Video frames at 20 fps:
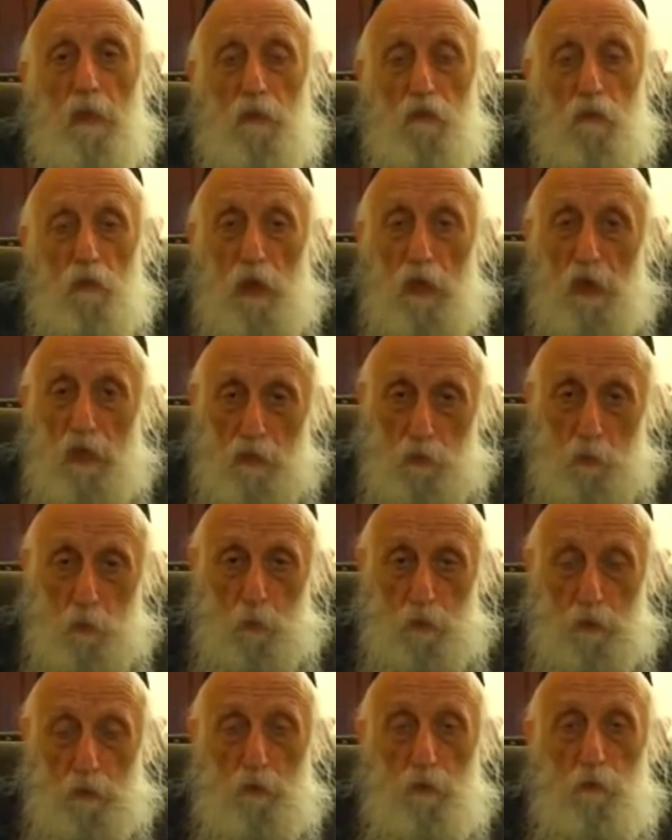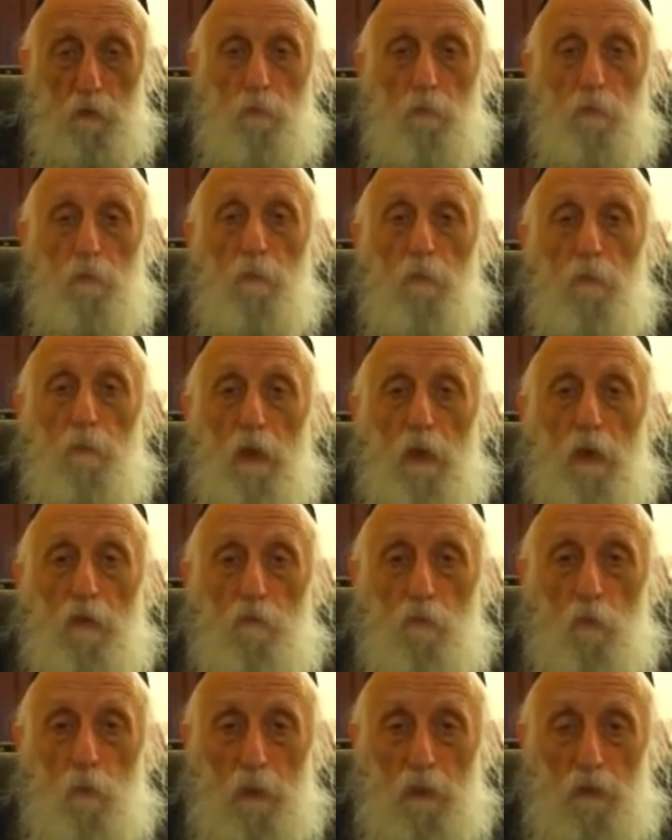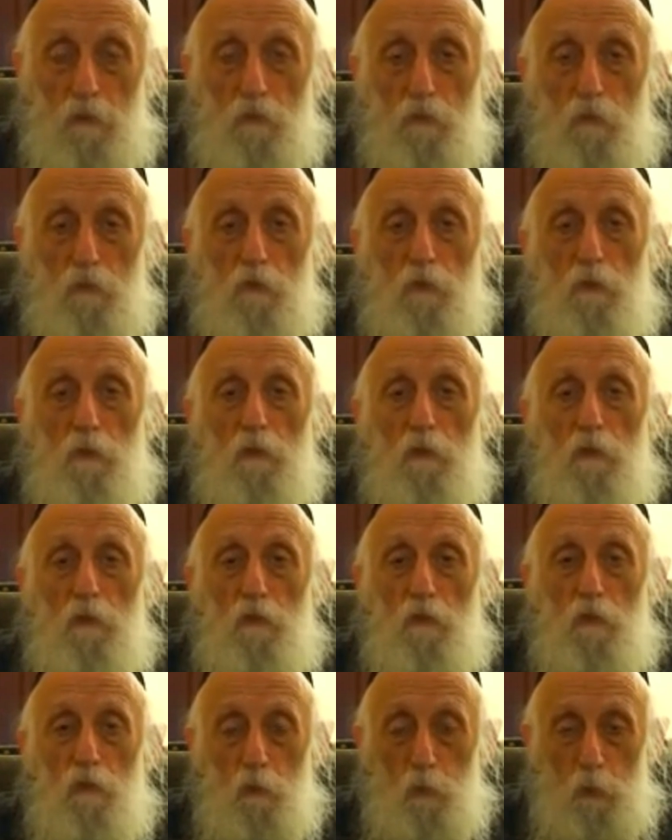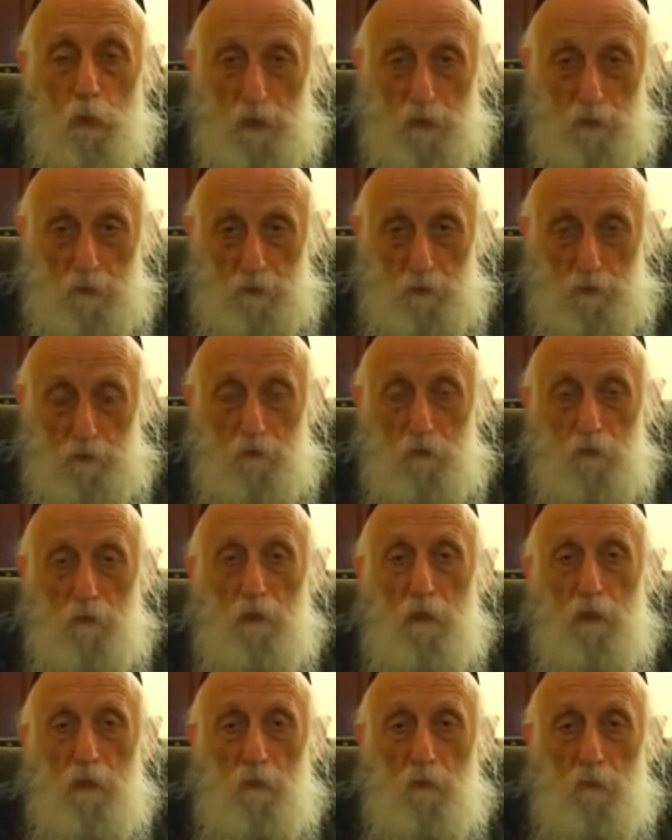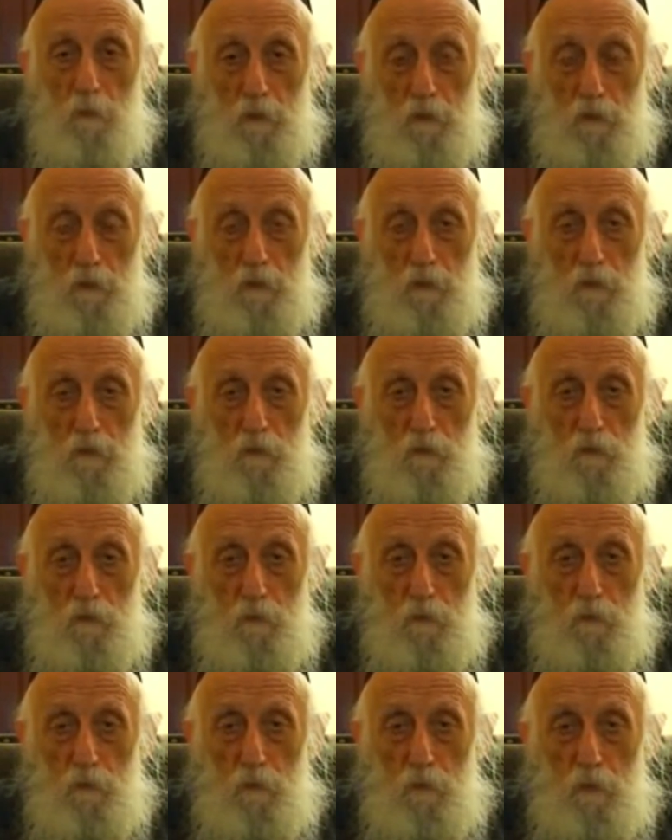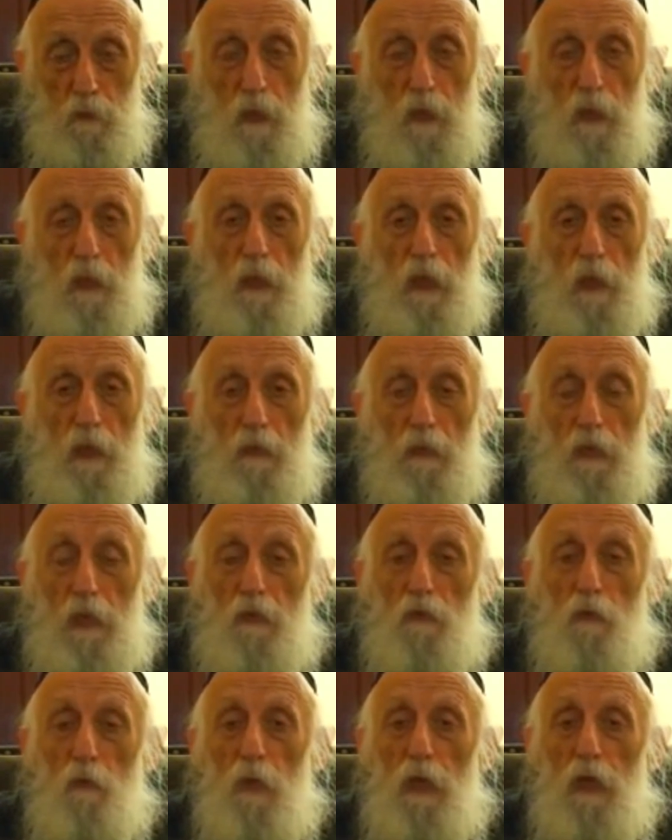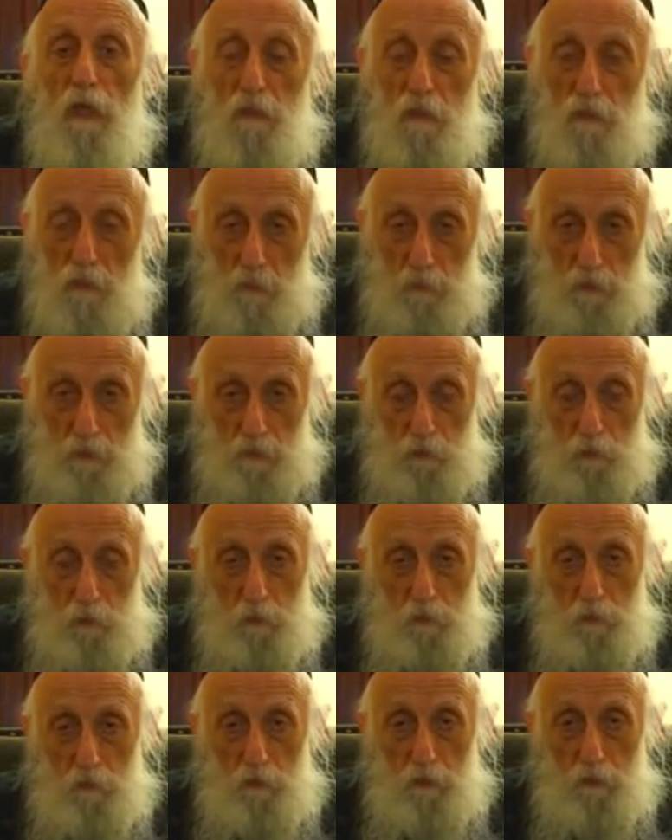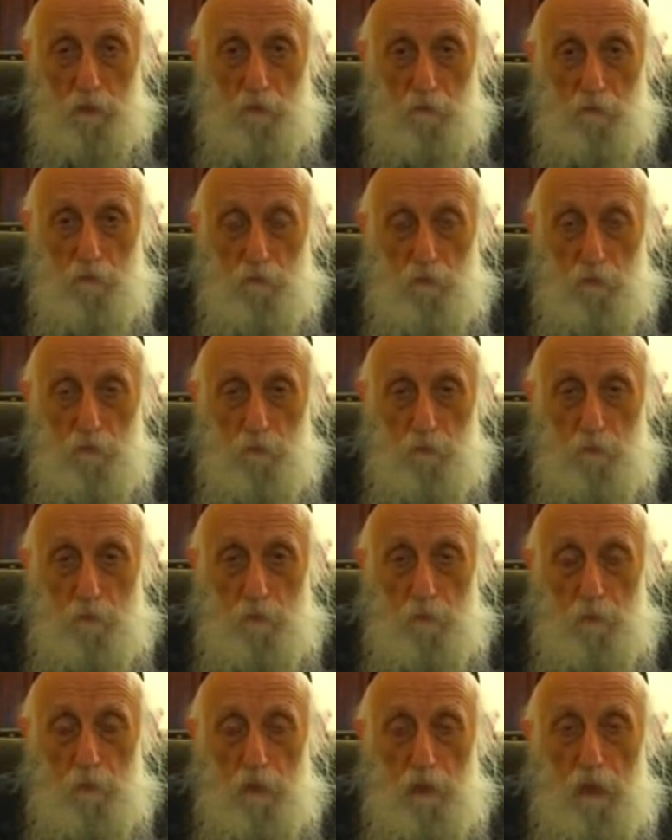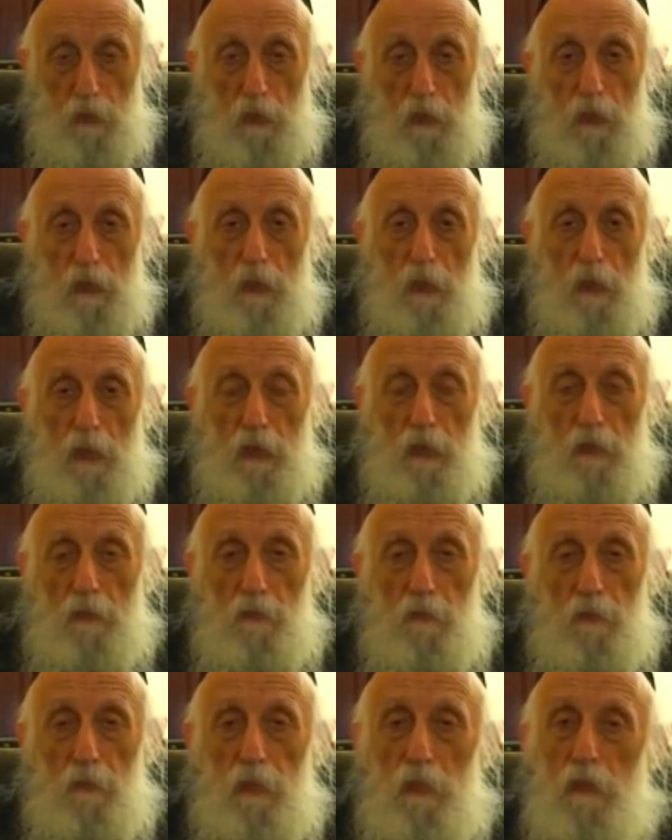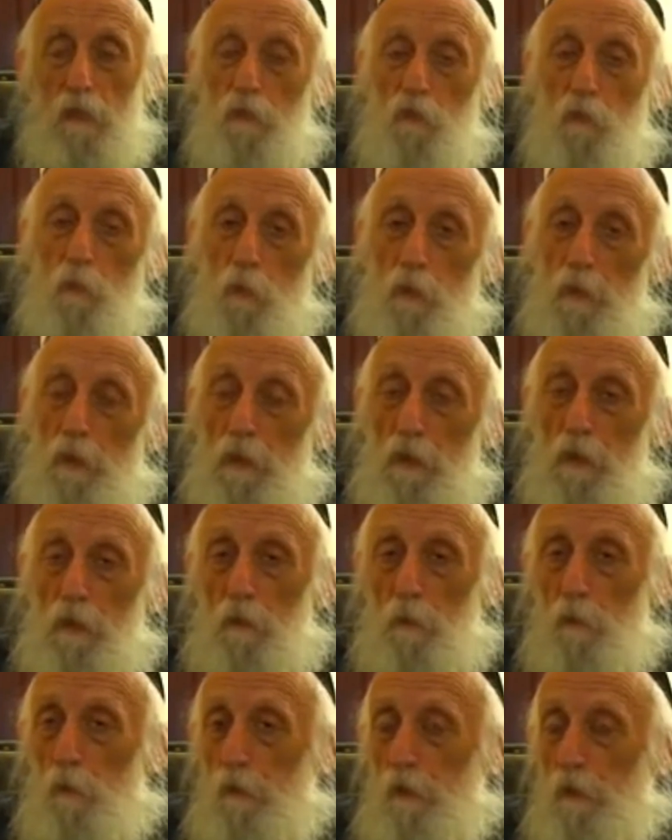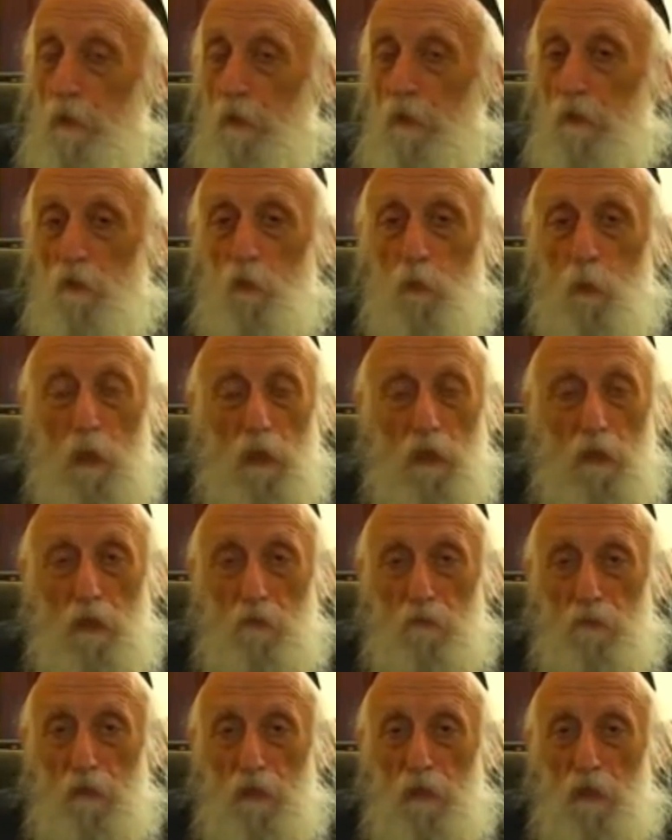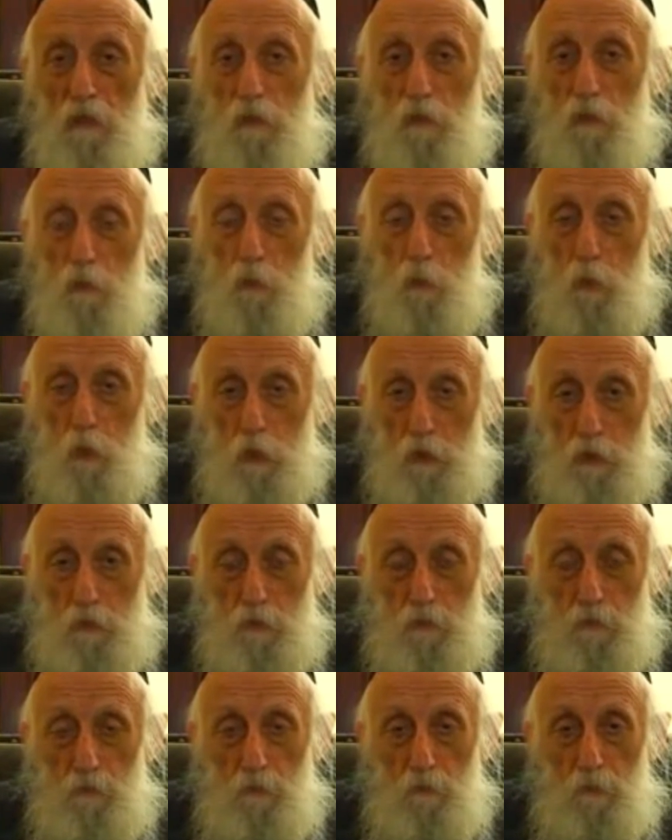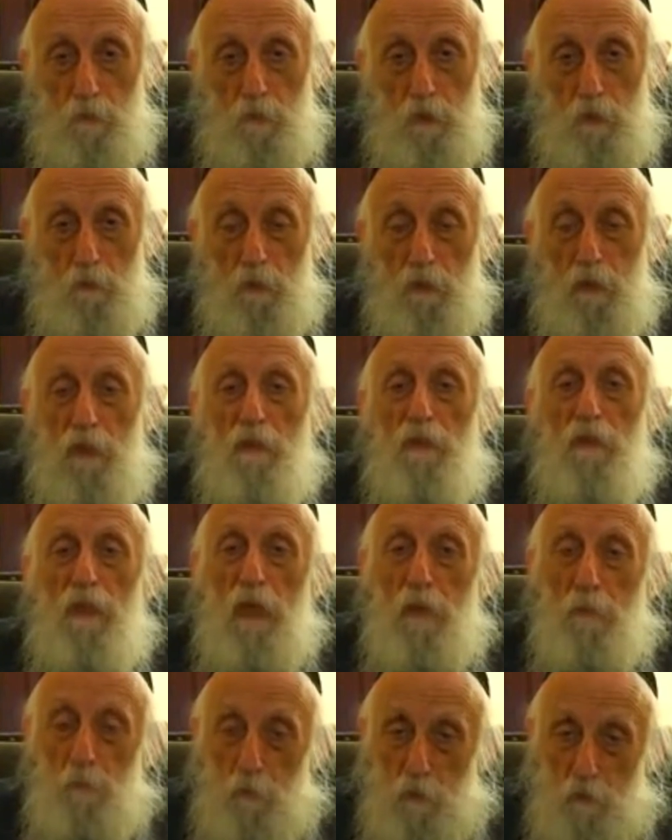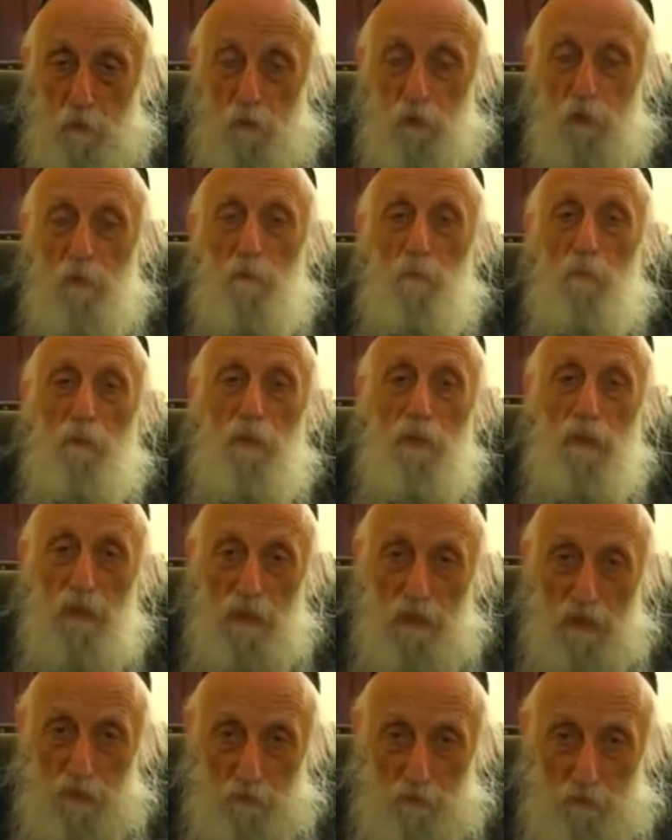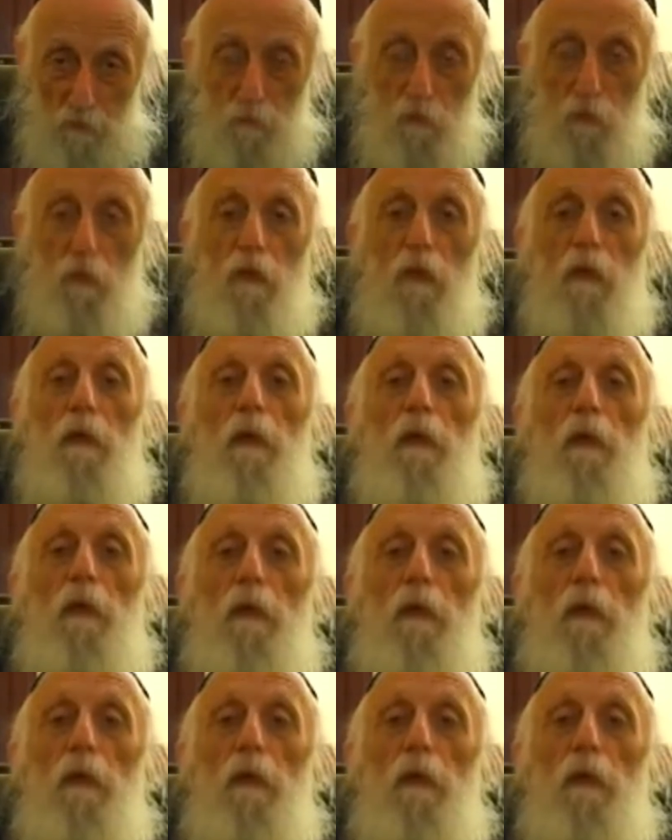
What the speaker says: is unaware of one's strengths and abilities and underestimates oneself. And it is really with the strength of a delusion, because that person believes